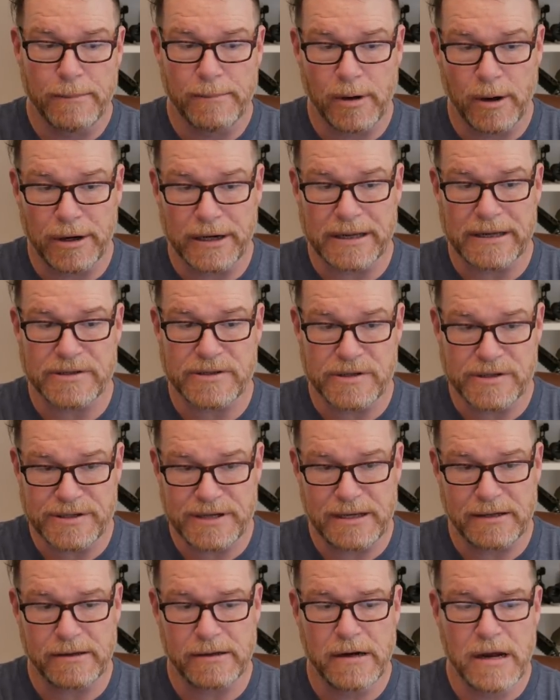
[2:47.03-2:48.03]
brought against the
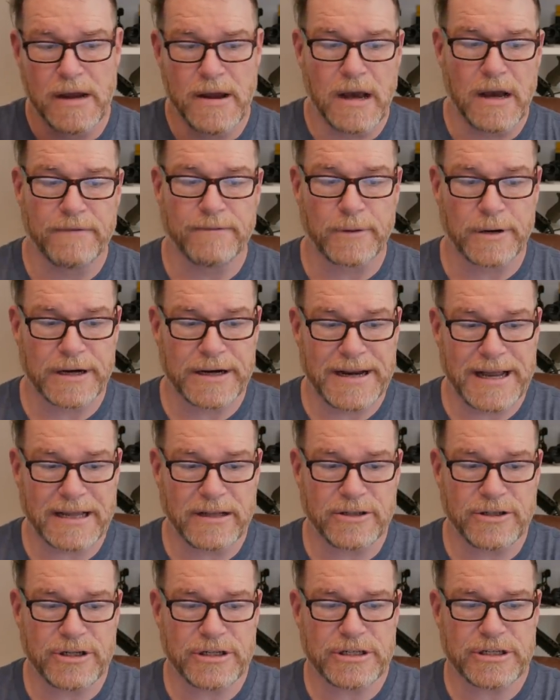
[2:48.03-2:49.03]
seller for
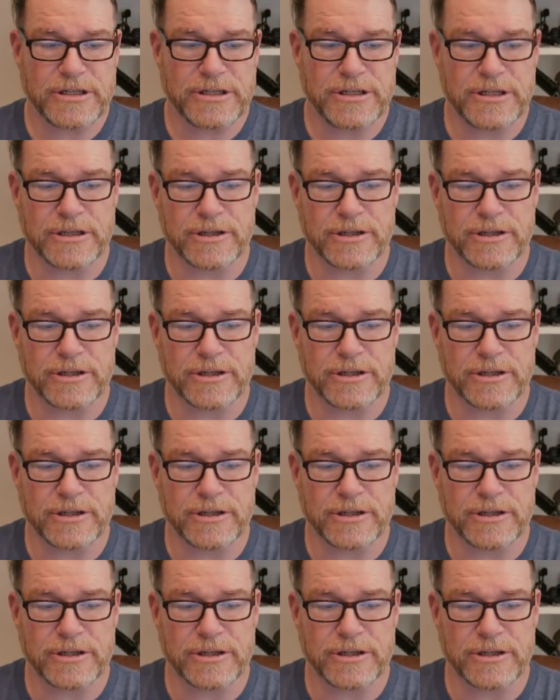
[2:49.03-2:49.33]
negligent